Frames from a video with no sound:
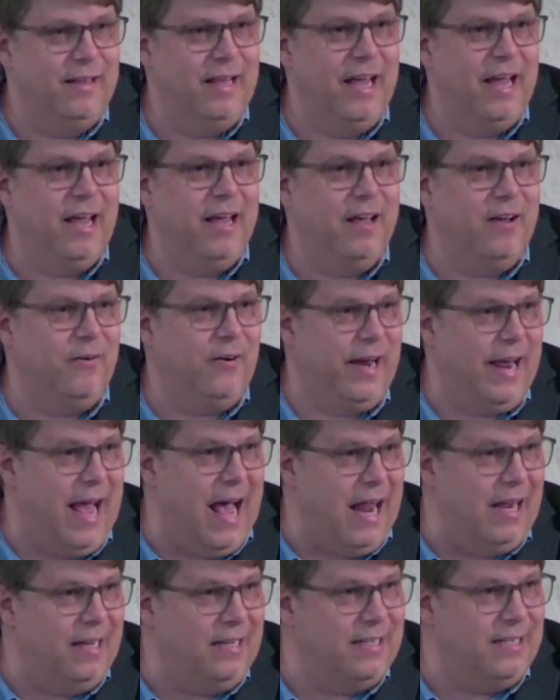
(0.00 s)
The
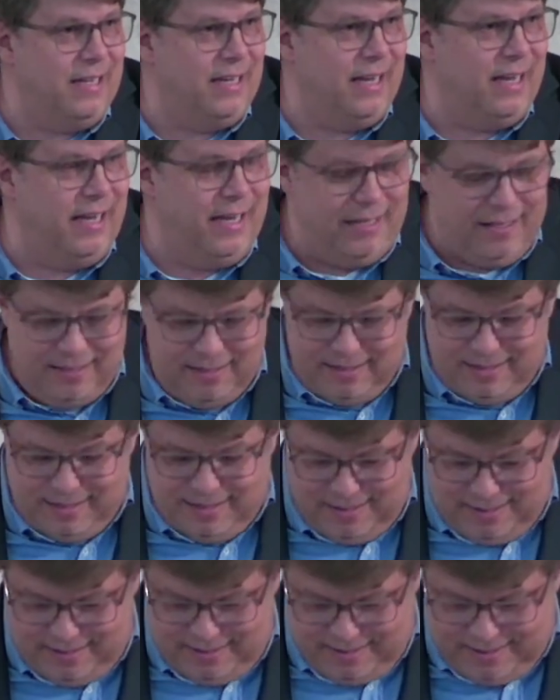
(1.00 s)
reality
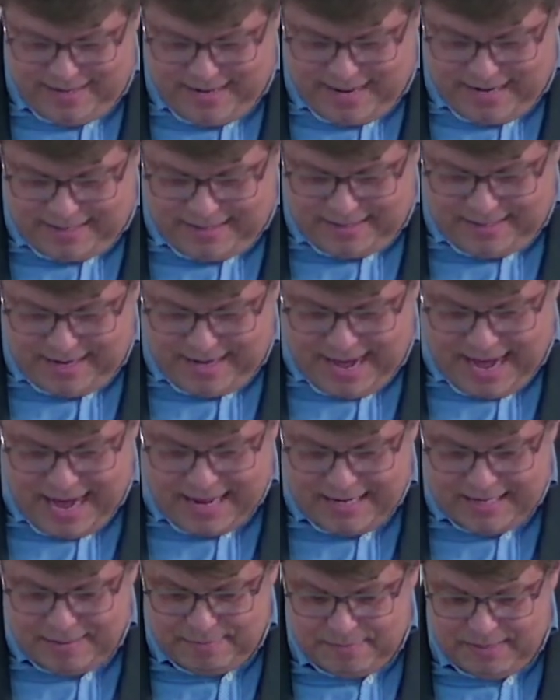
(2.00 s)
is that
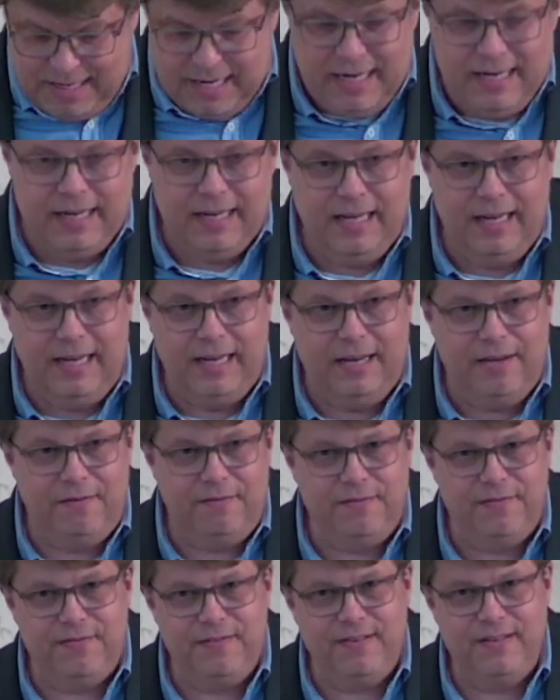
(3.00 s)
Adam and
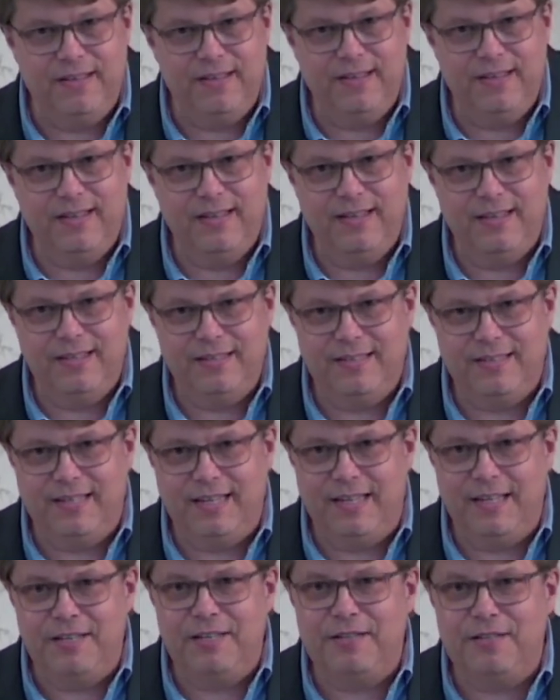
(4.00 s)
Eve
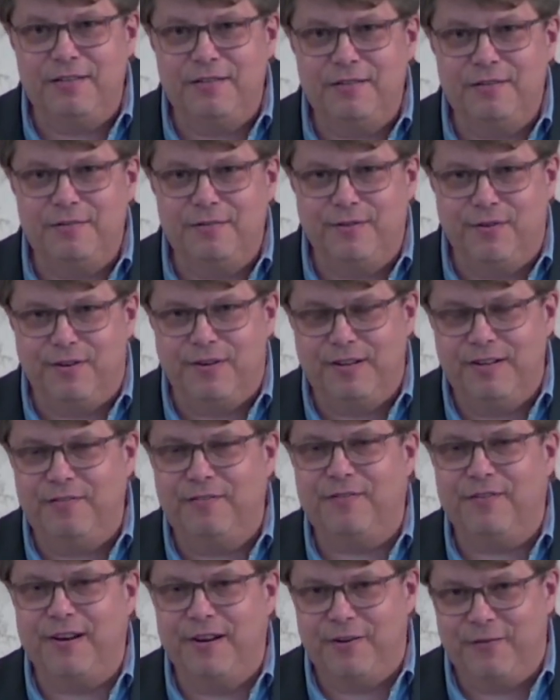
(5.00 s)
sinned for
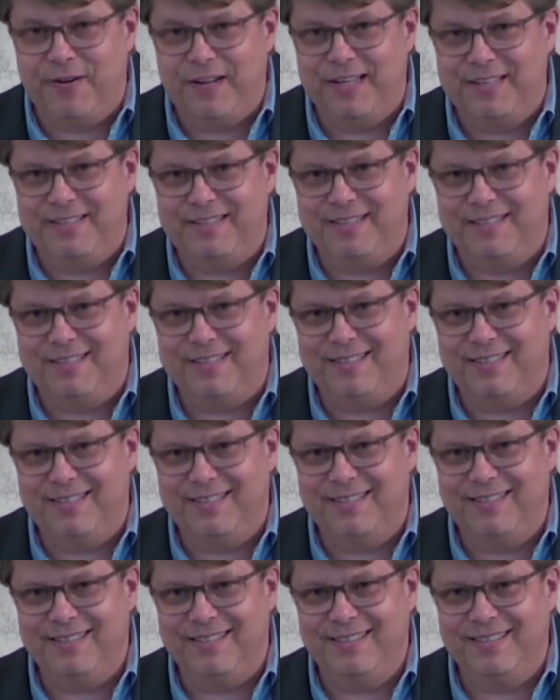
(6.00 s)
different
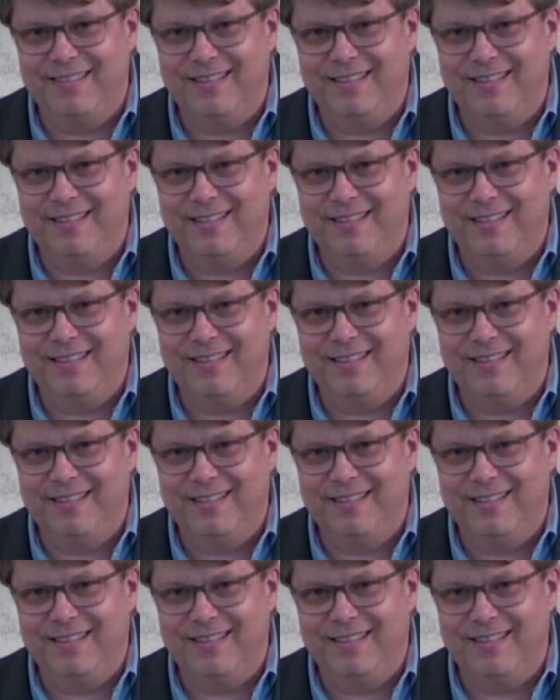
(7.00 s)
reasons.